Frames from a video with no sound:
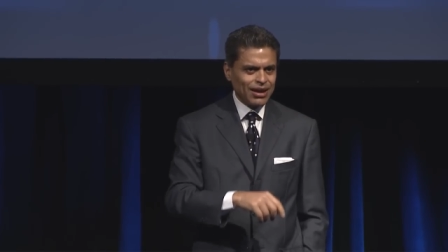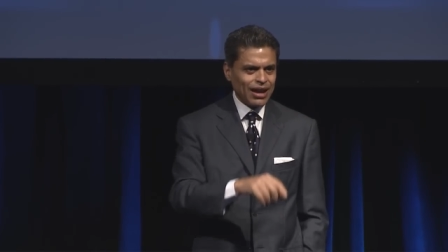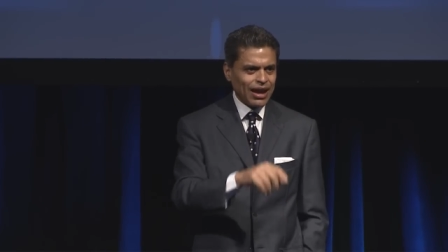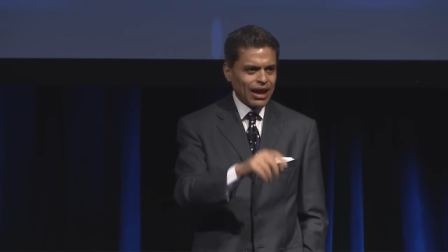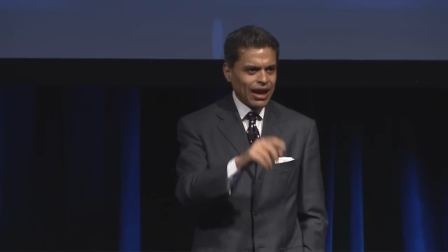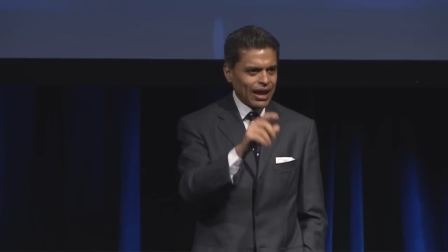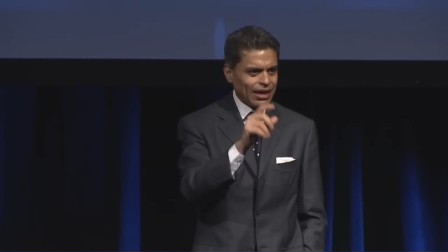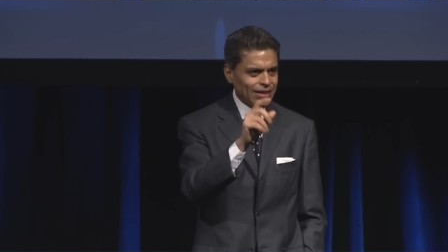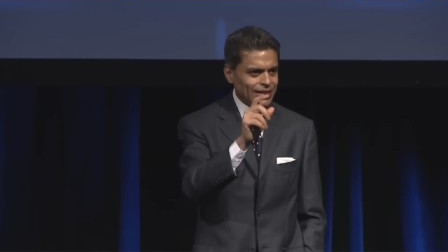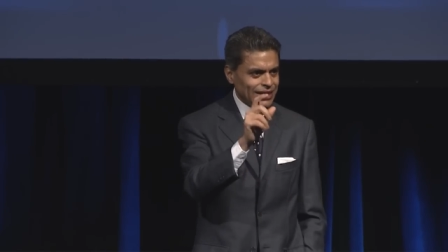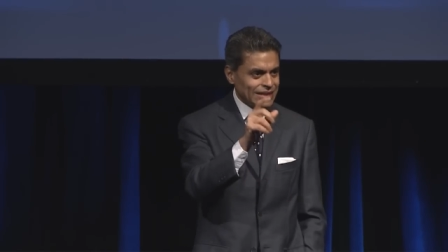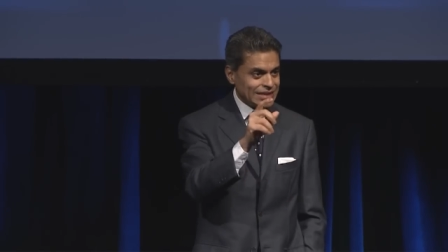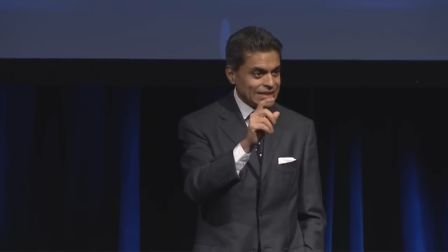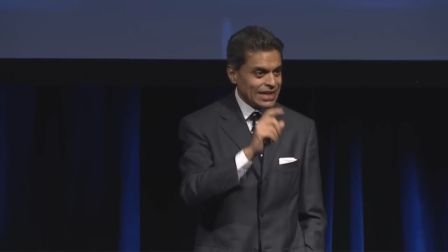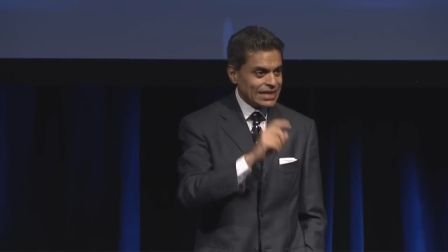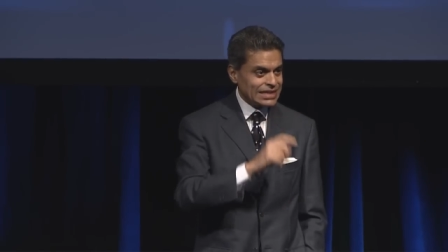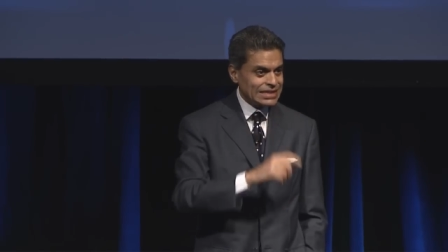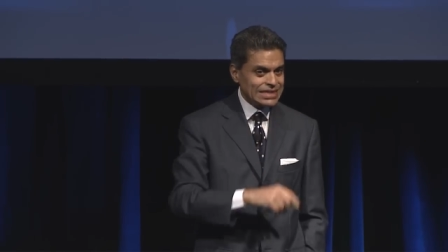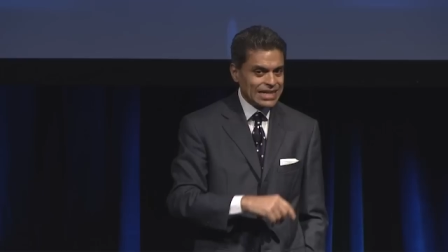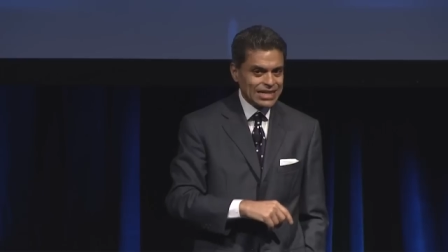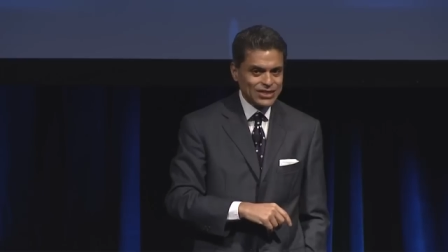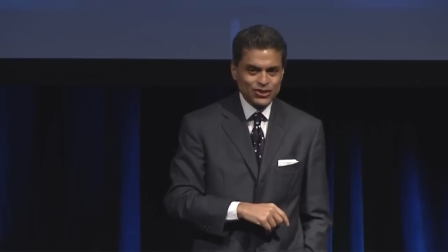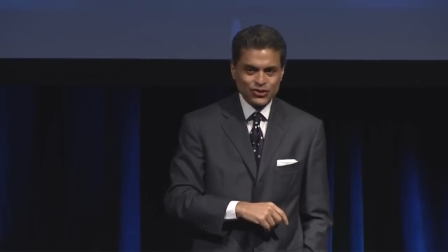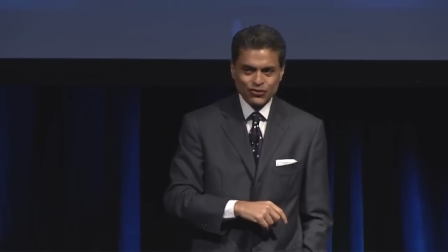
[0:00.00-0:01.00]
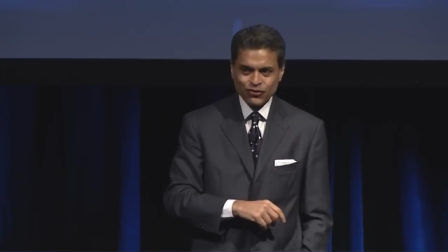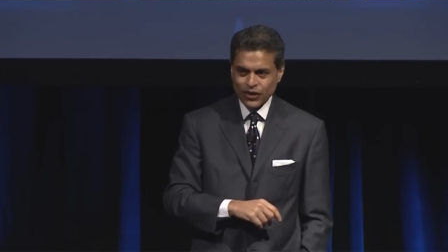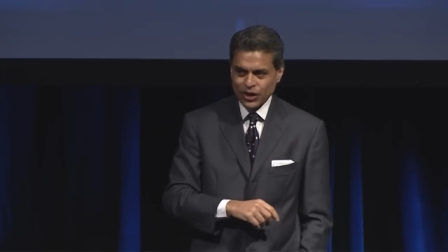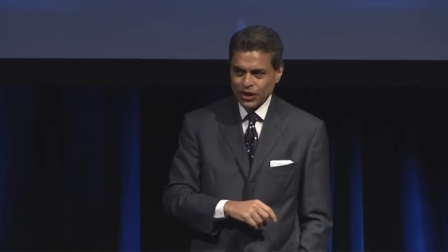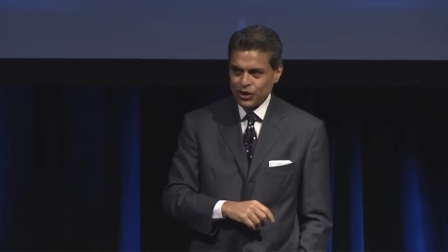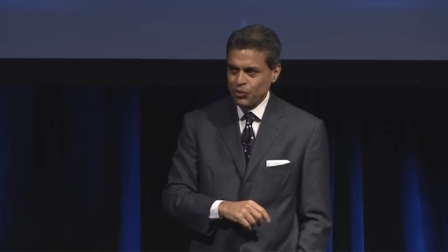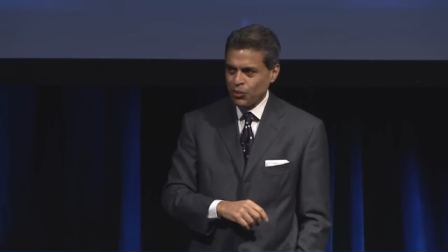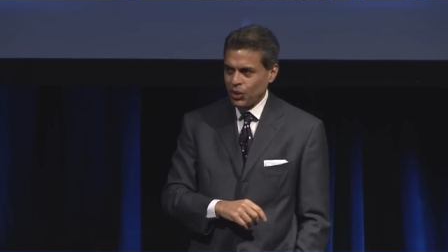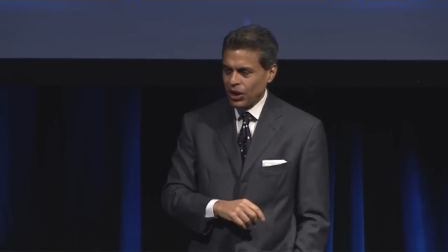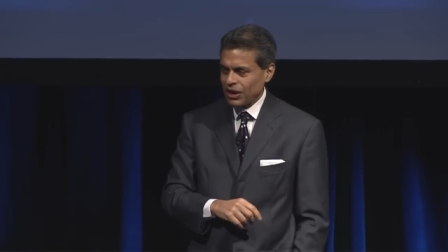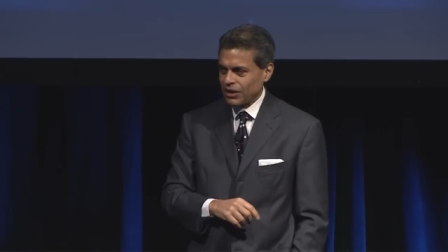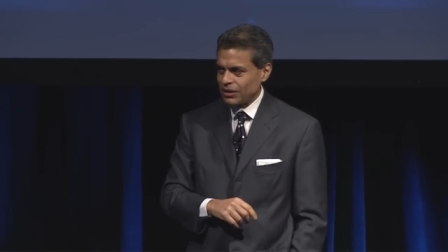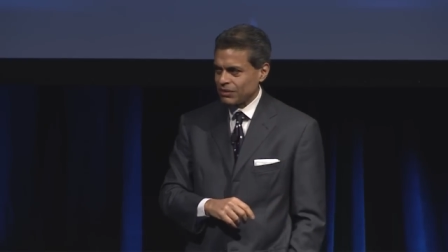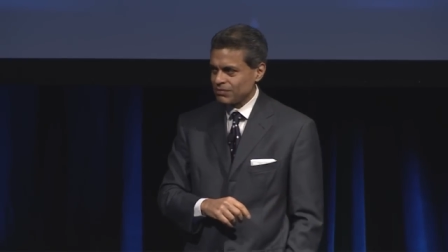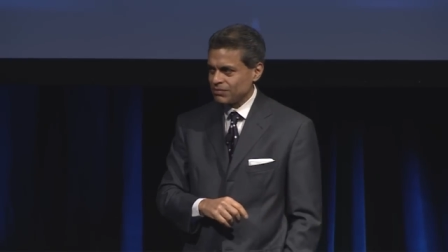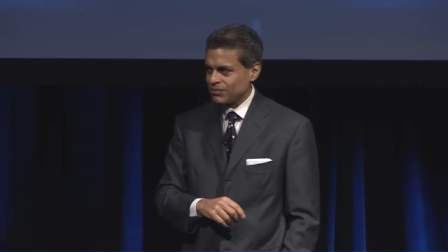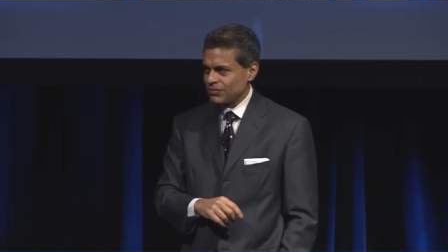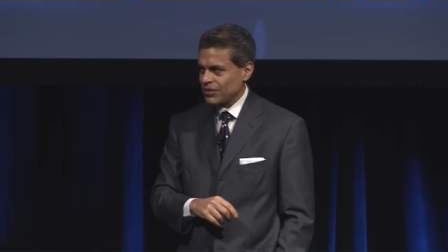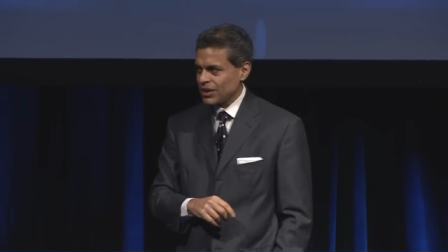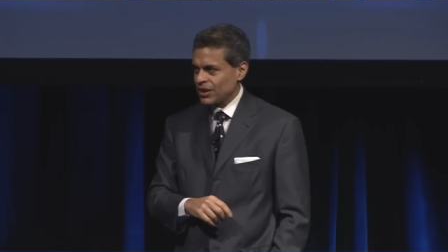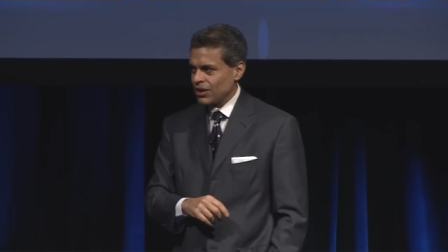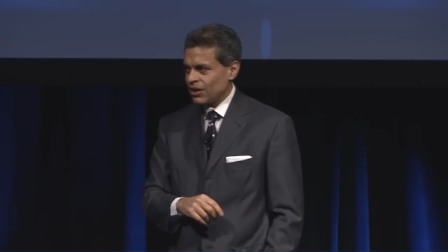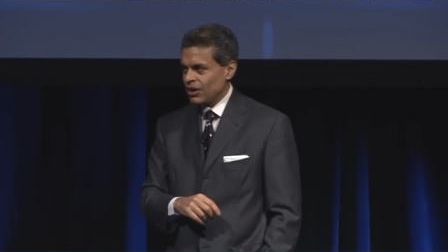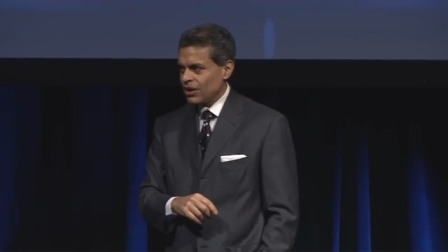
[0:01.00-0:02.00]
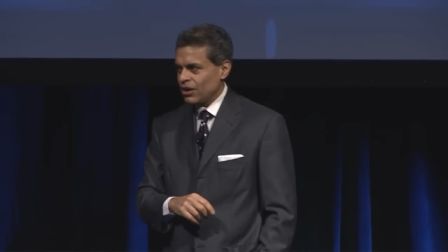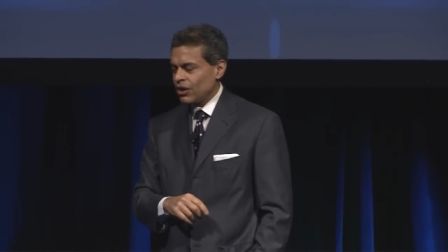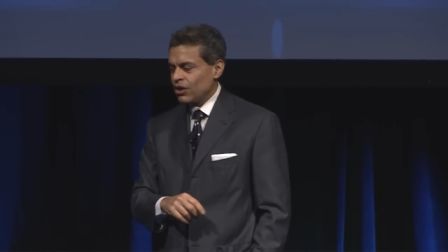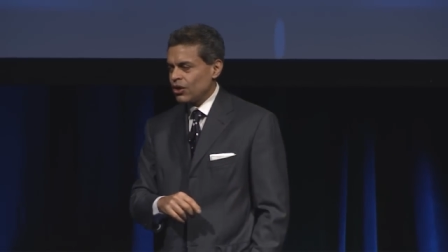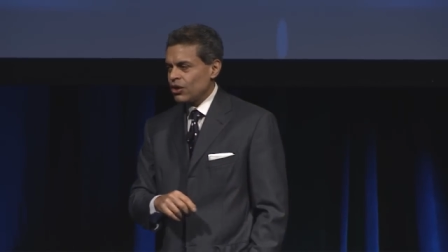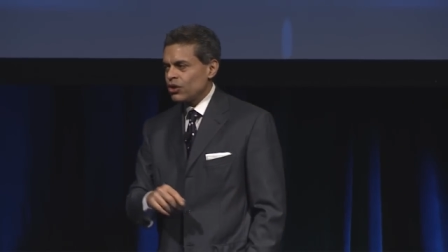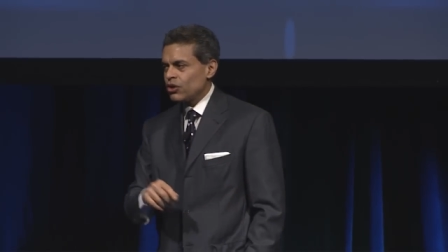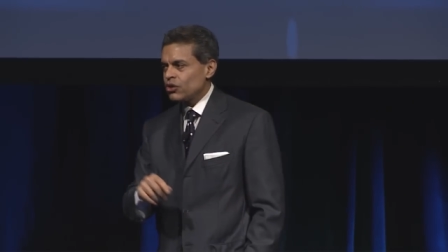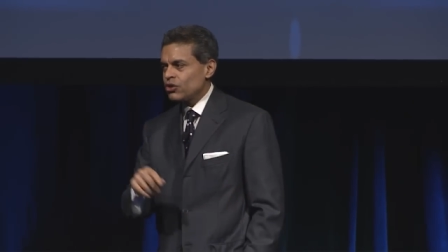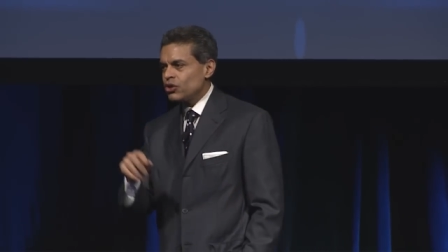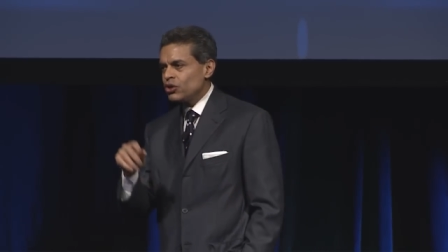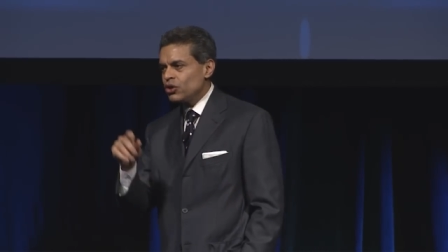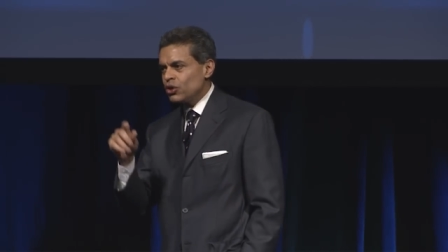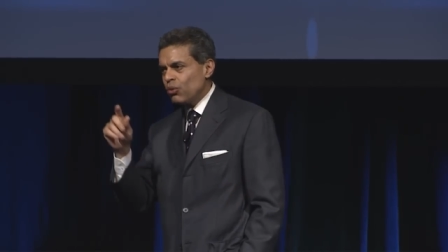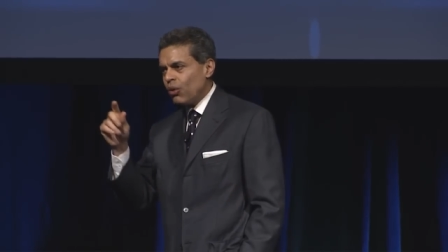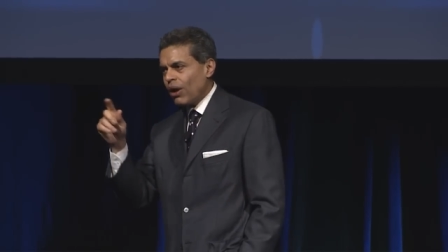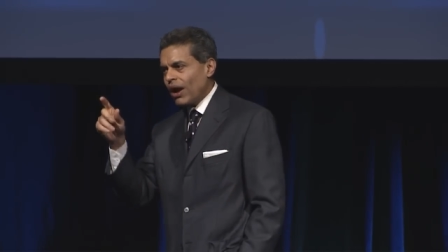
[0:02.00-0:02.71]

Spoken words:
and they take tests very well. You